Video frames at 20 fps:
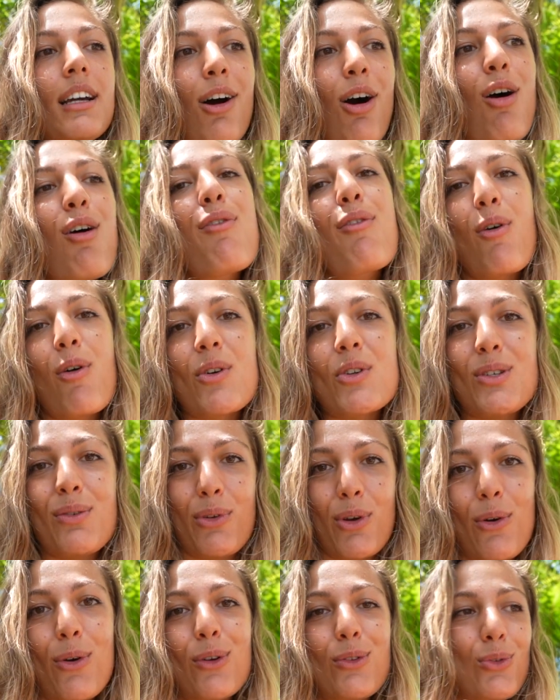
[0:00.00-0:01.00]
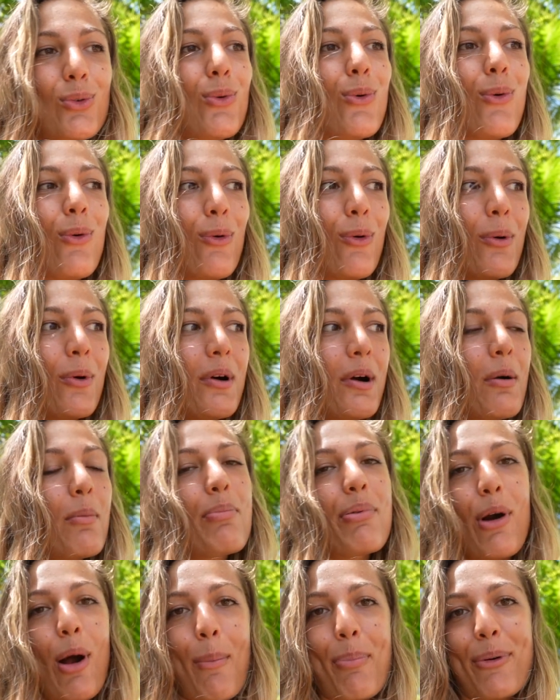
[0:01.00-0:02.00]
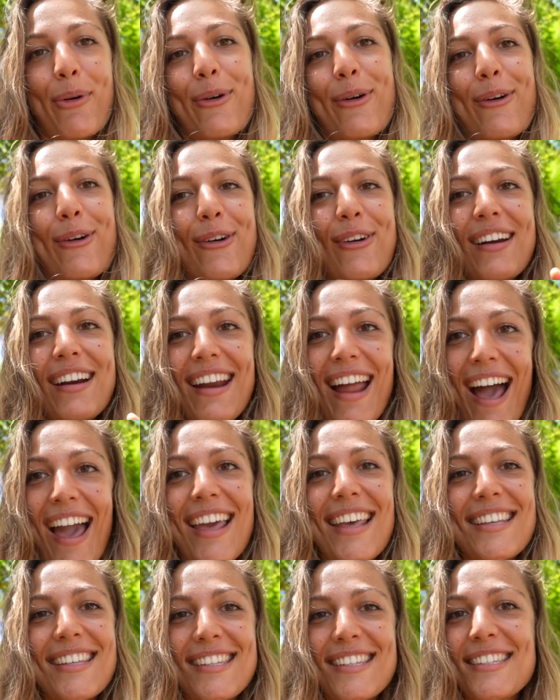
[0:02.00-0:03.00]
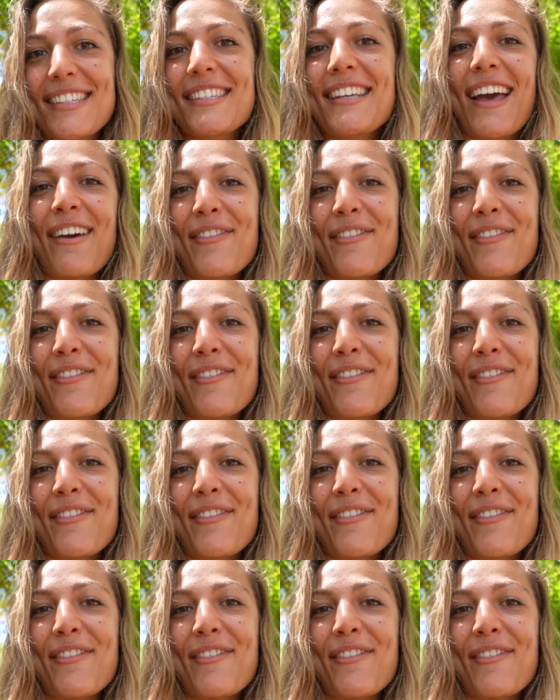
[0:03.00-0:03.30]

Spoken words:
Of course, if you go to proper, nice,